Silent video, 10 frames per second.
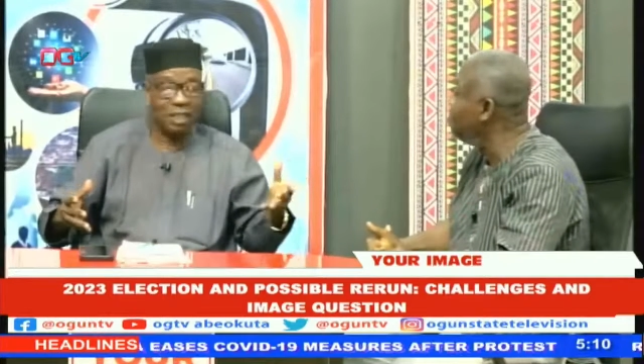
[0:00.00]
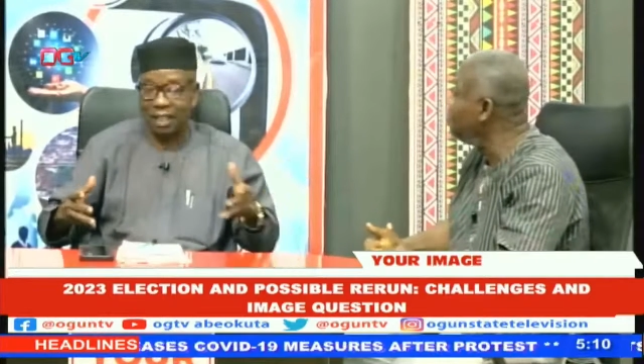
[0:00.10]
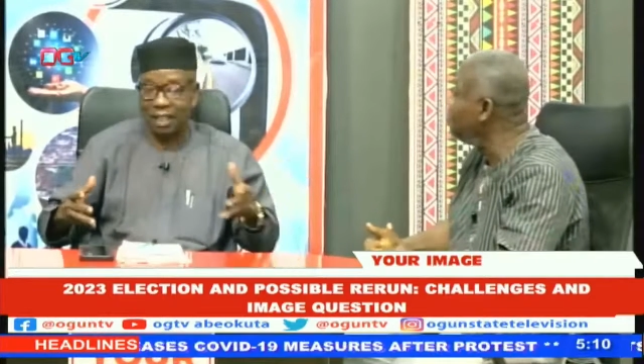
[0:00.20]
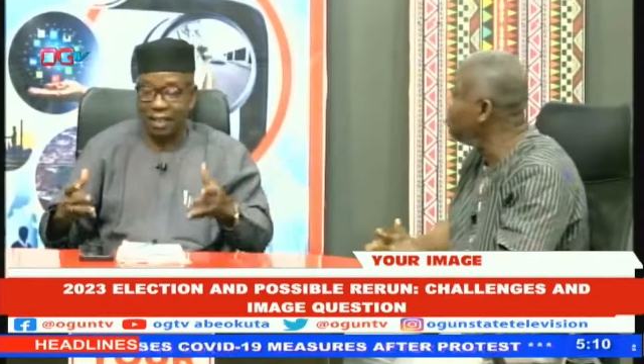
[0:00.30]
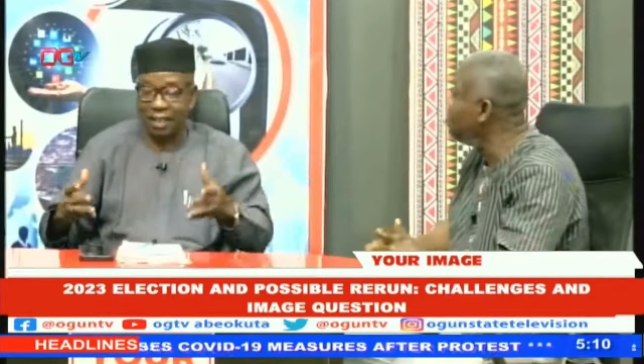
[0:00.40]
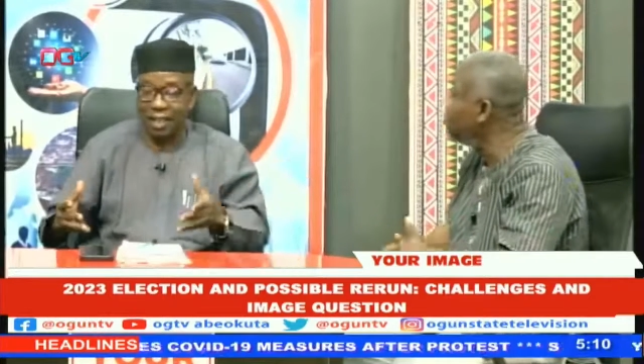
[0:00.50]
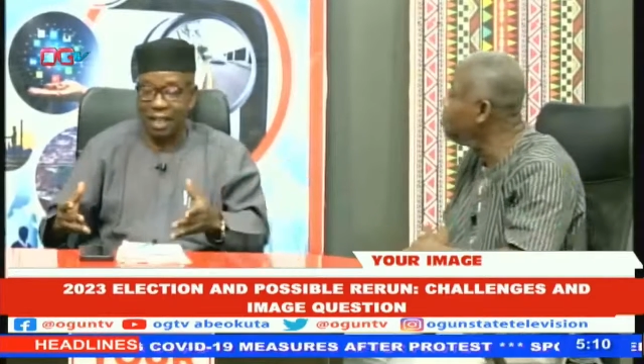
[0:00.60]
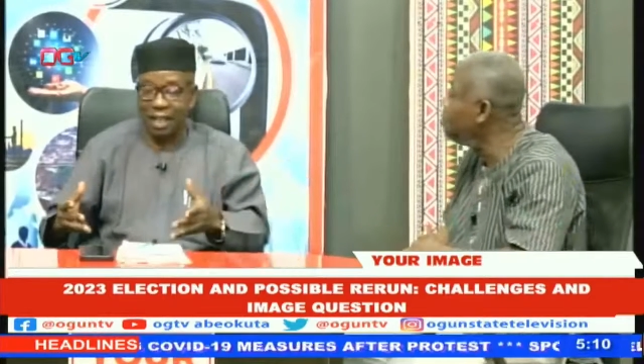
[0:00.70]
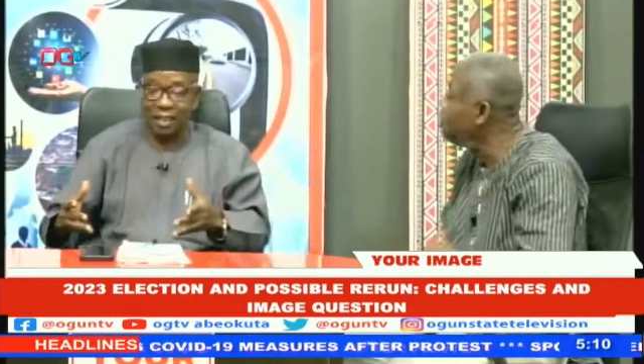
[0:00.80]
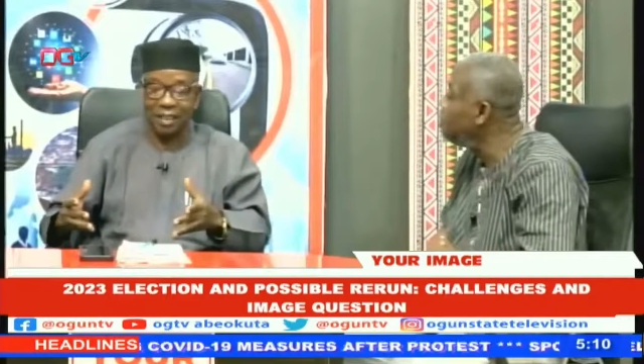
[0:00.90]
saying that
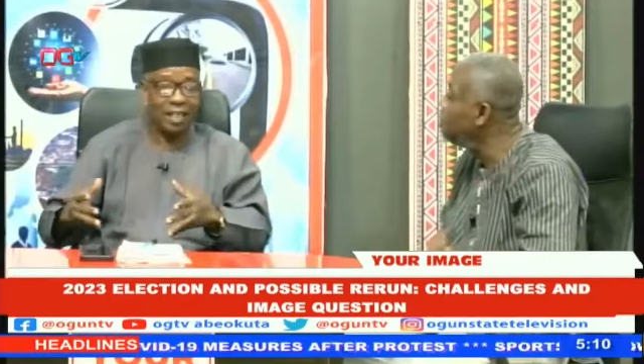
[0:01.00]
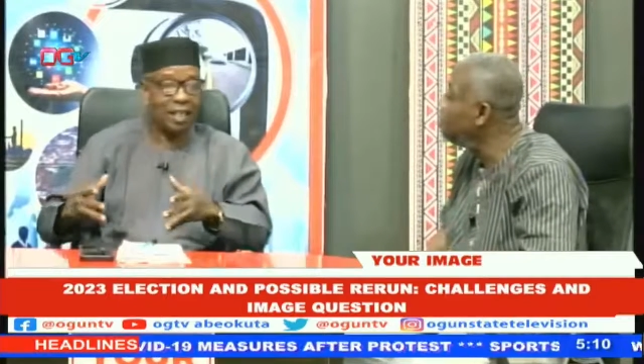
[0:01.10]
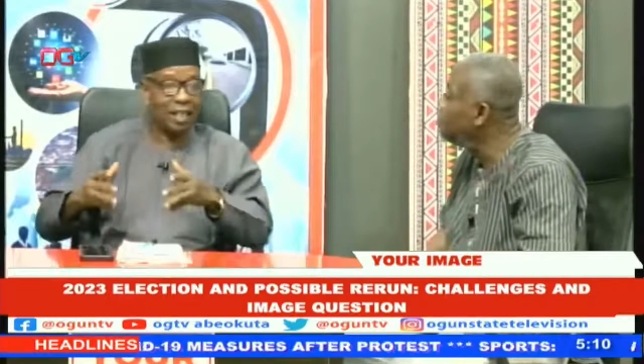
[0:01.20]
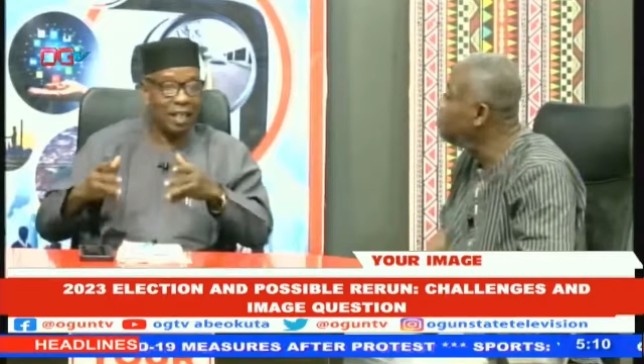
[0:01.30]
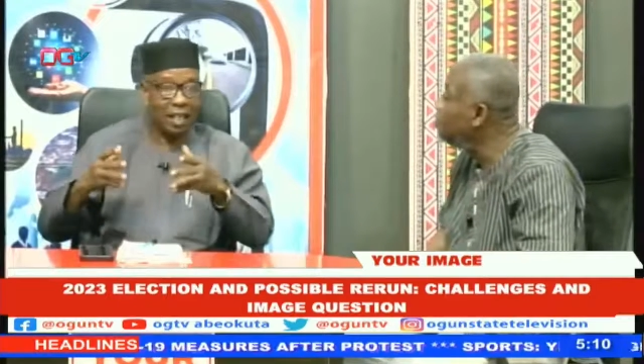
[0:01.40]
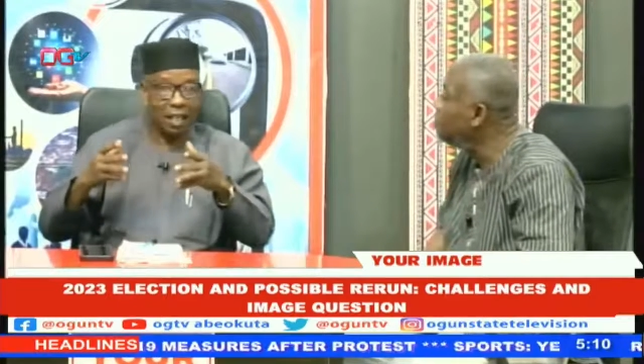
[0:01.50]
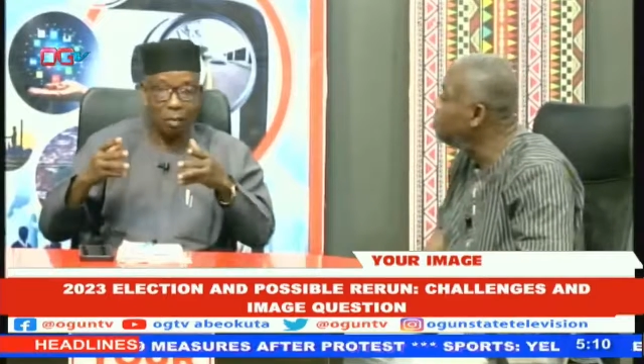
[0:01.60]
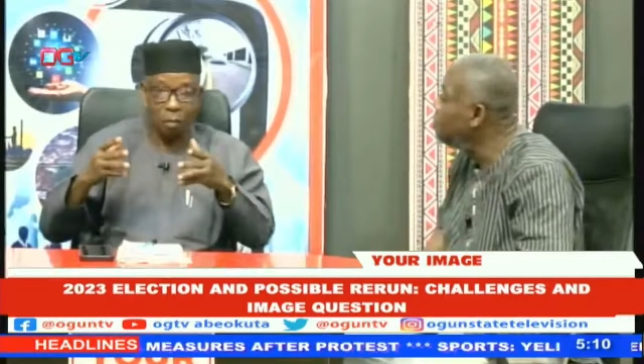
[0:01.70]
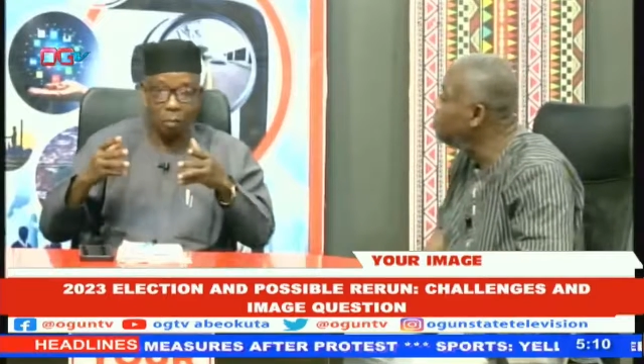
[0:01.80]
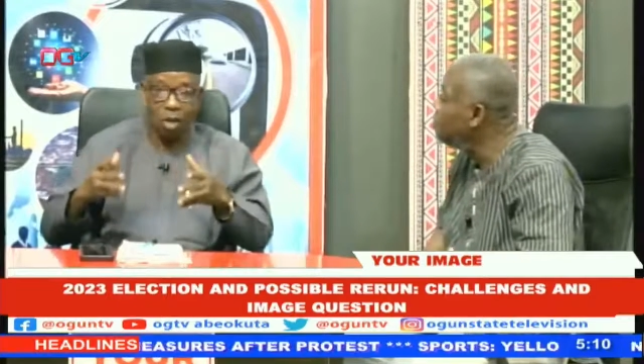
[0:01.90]

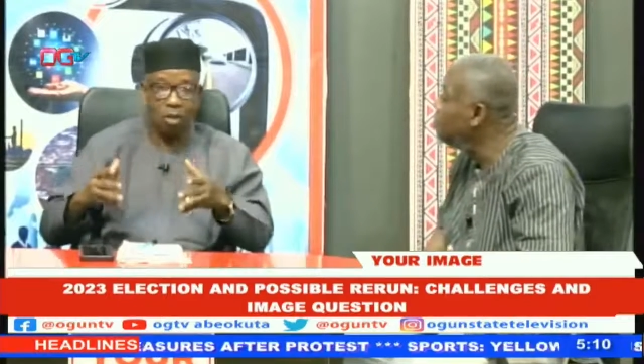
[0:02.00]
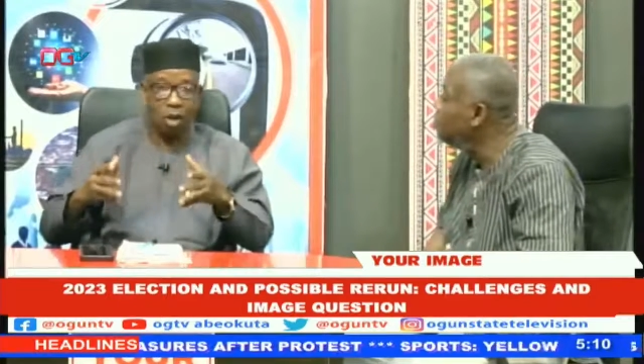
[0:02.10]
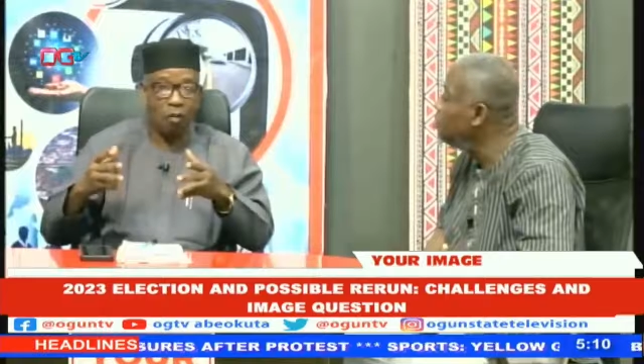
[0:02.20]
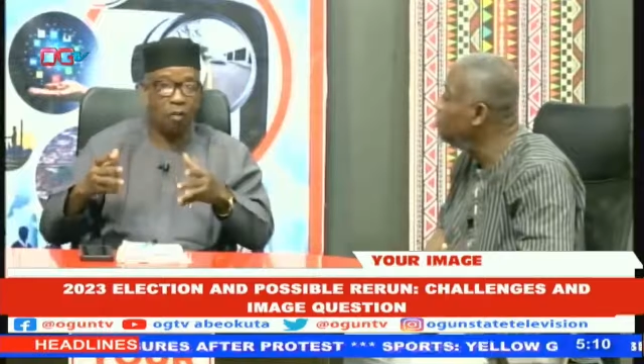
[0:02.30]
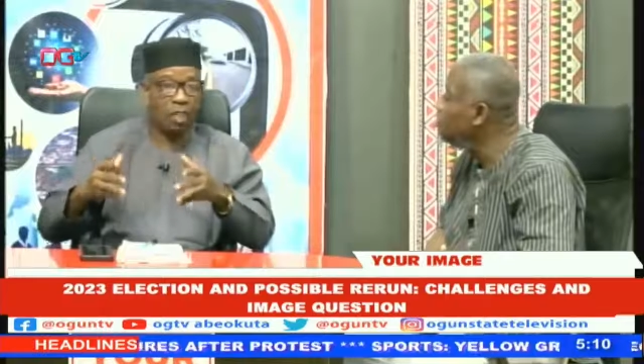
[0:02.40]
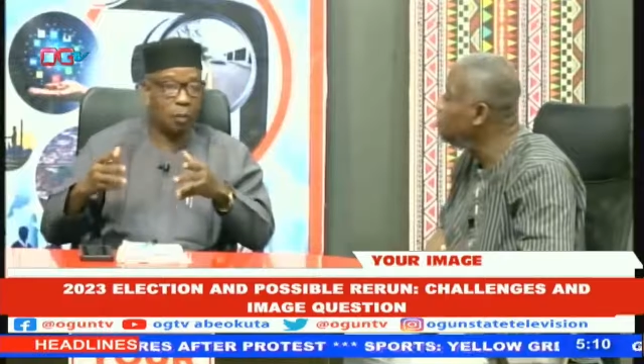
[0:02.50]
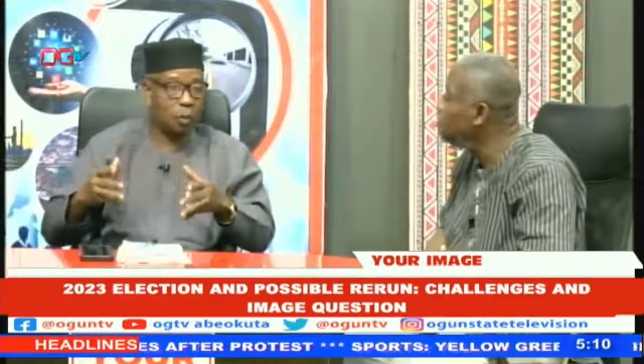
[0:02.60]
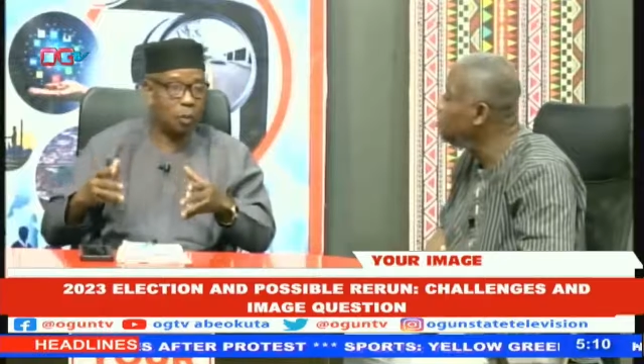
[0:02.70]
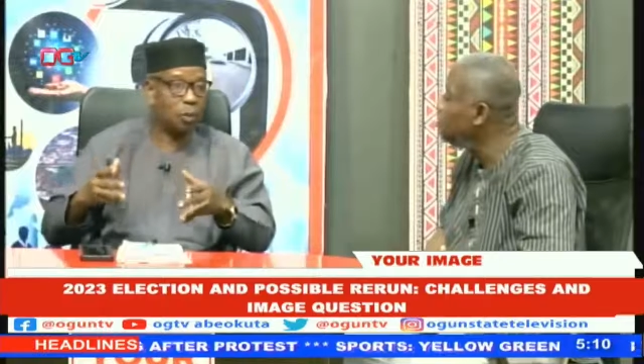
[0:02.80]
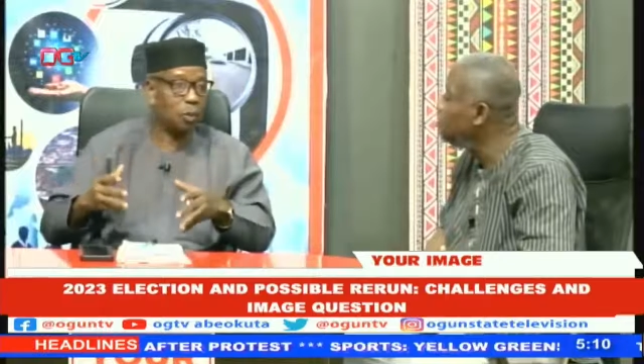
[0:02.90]
most of these people
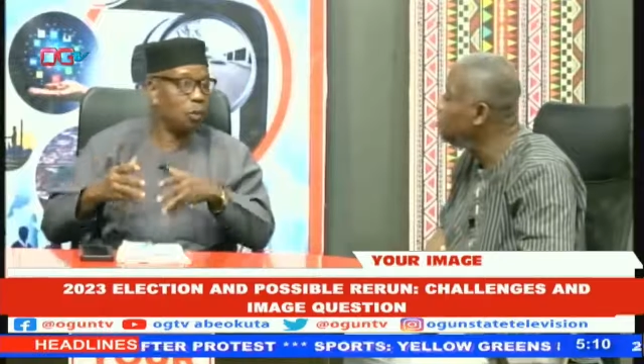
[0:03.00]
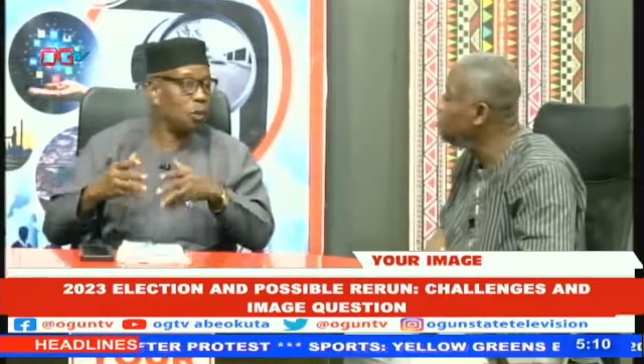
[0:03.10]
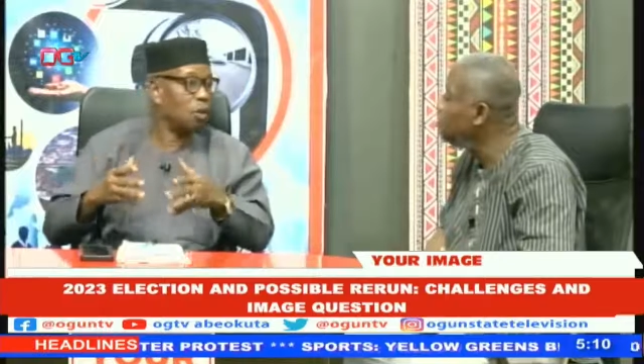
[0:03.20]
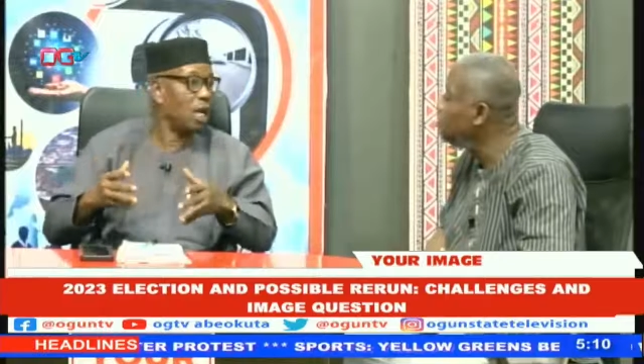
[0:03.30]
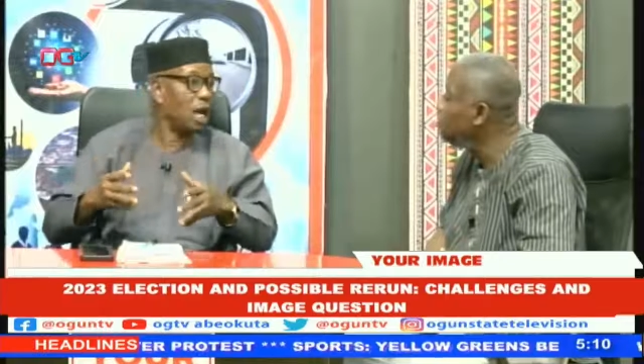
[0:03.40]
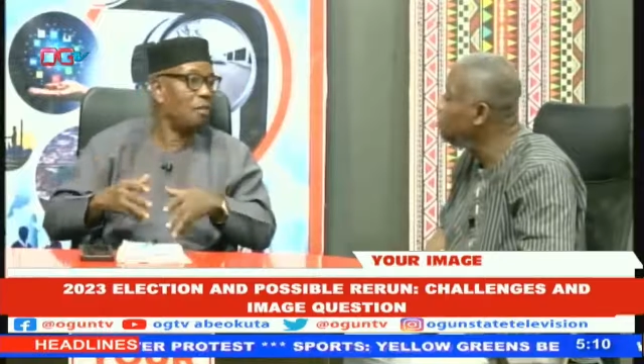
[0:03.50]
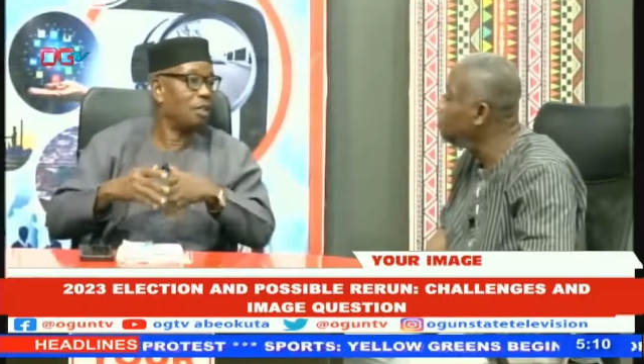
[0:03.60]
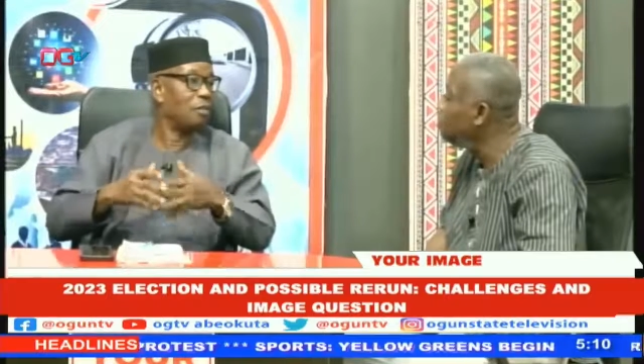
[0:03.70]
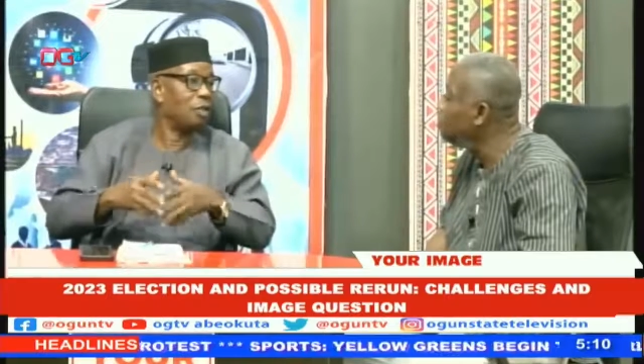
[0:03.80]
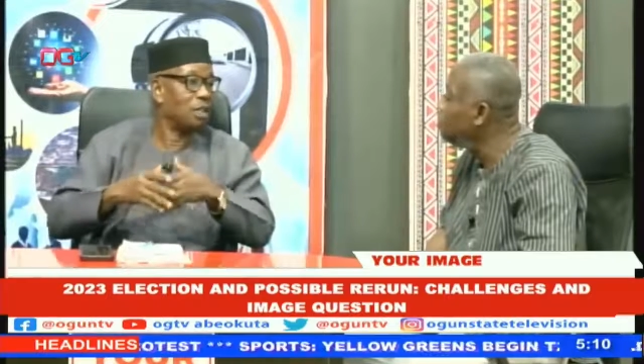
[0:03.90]
don't have the
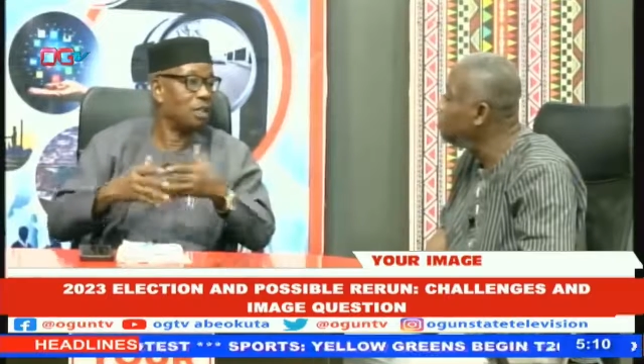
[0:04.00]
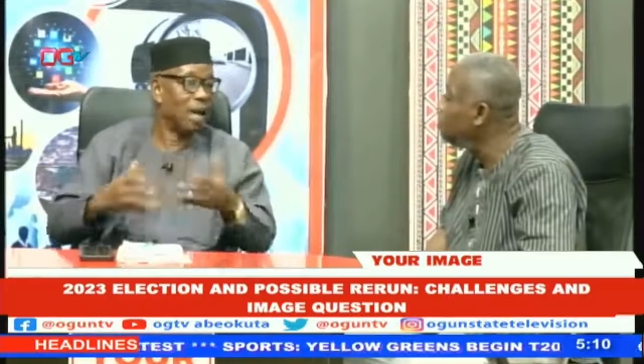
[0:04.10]
voting right,